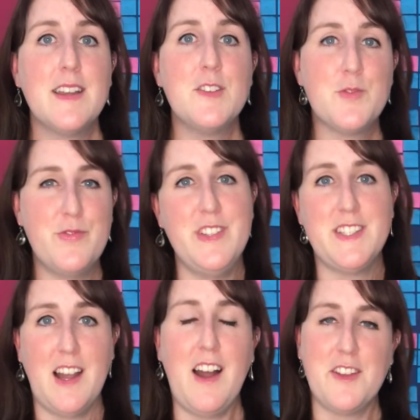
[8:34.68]
it's
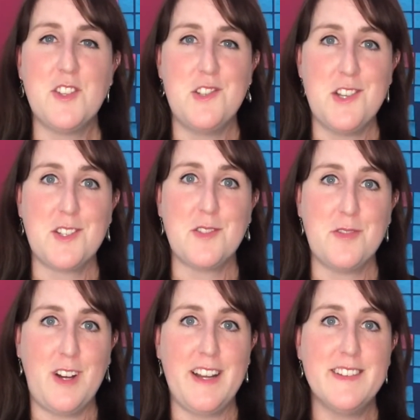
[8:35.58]
harder to
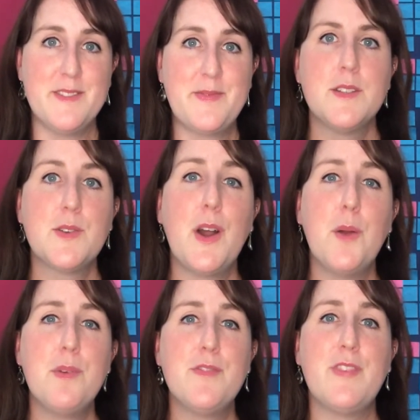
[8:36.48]
justify. So I
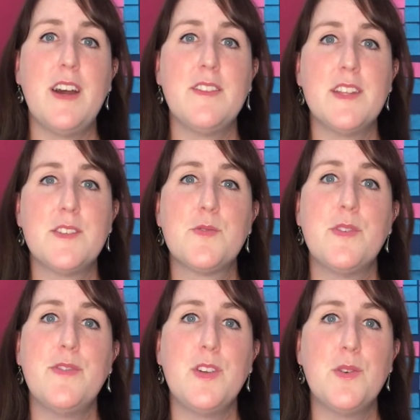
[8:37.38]
hope you found this
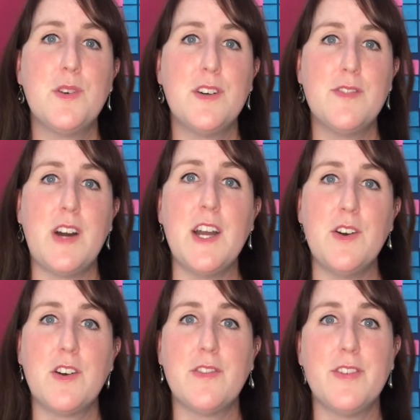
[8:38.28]
review of
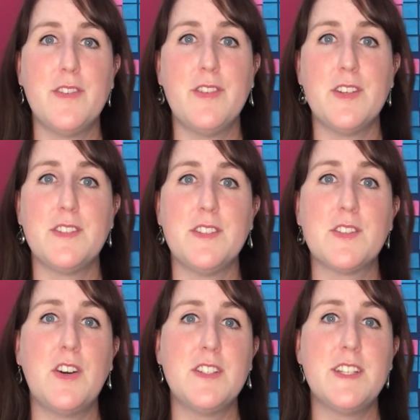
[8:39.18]
iOgrapher versus
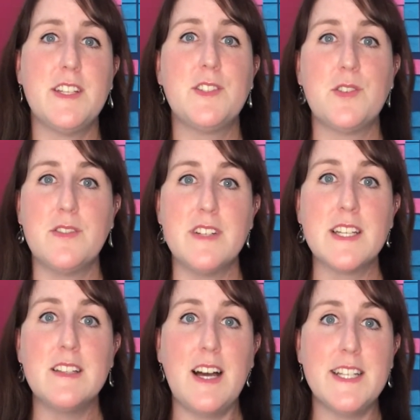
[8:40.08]
content or ring
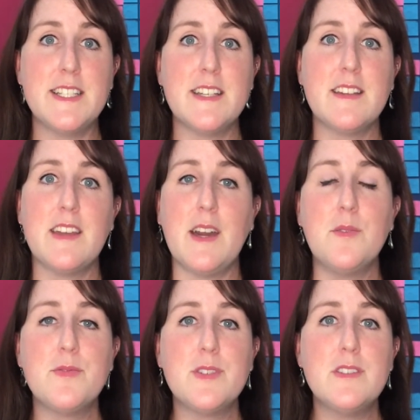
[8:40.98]
lighting
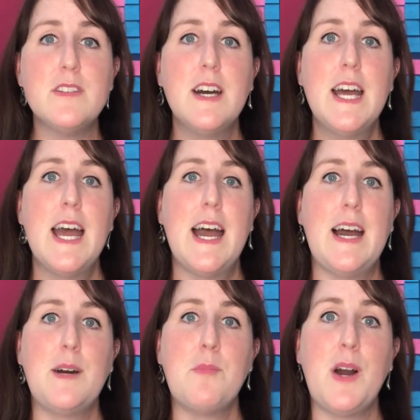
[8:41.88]
helpful.
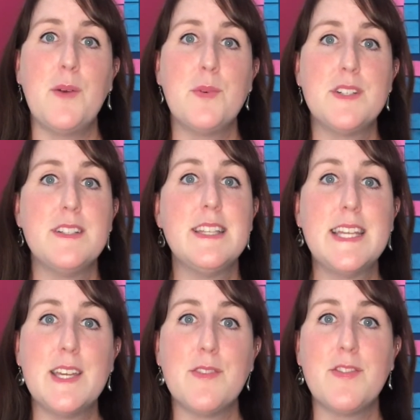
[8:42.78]
I will
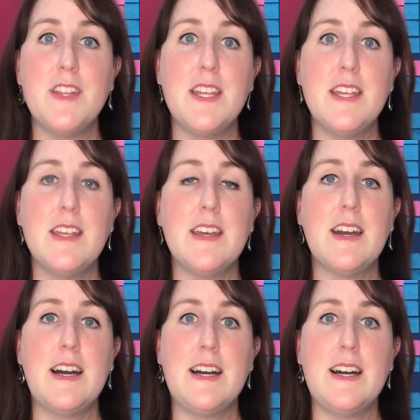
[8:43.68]
leave the